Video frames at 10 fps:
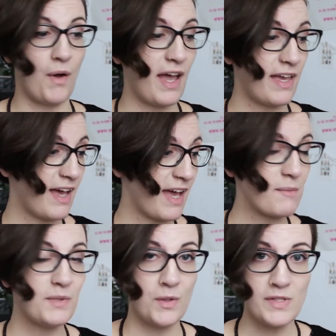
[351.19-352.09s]
I
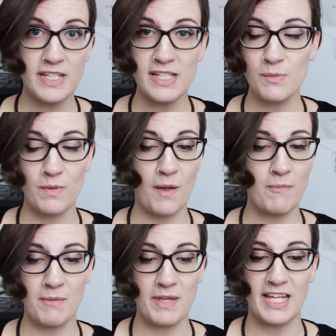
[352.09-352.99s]
am useless without
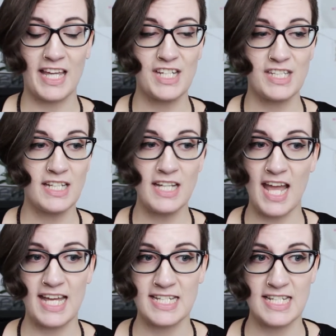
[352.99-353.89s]
my medication,
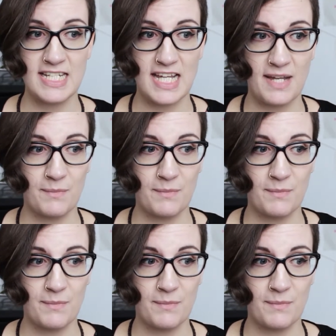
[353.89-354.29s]
and